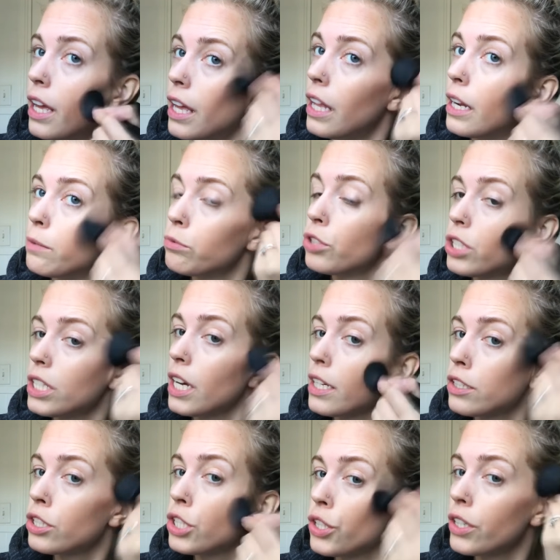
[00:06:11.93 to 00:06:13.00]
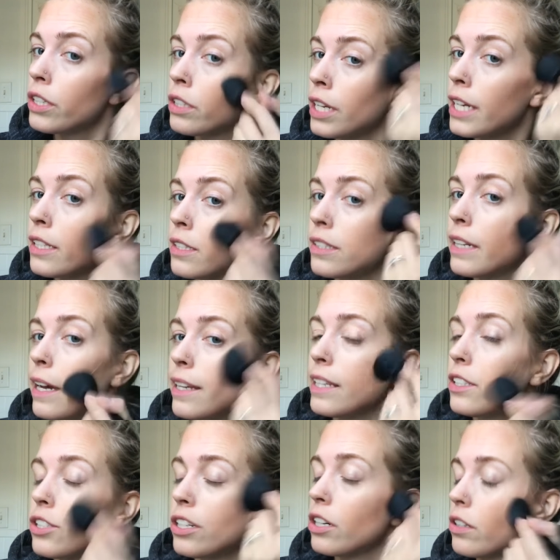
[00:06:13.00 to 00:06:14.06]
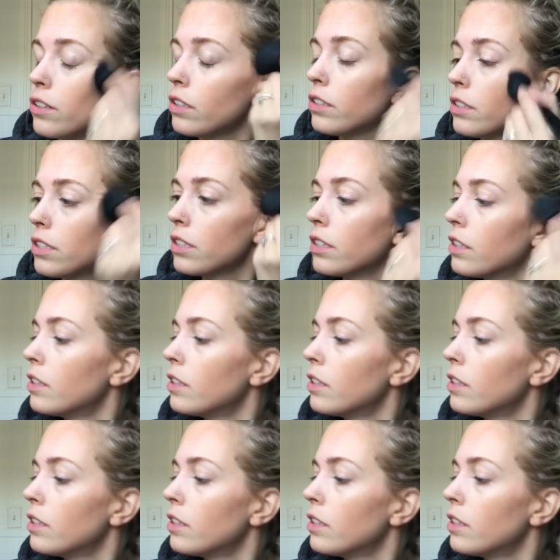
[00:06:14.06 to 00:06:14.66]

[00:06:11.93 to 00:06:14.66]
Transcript: and I'm just doing nice tiny circles